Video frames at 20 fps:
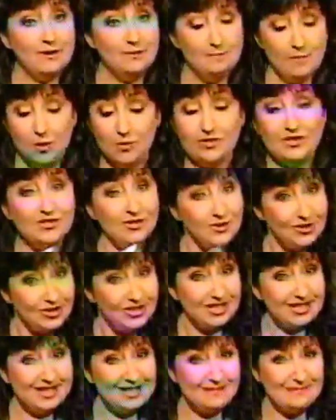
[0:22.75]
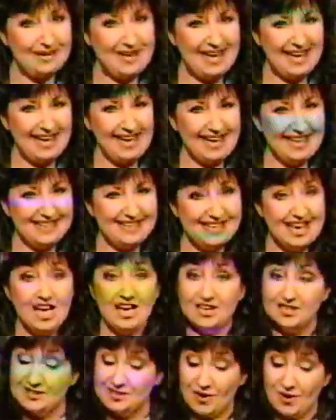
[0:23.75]
in most surgical blades.
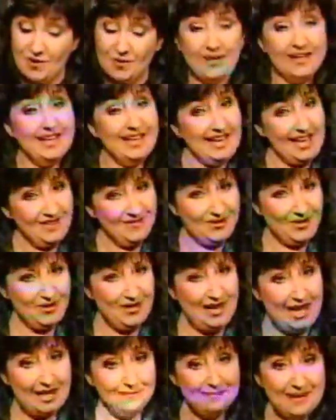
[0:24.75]
So, if you're like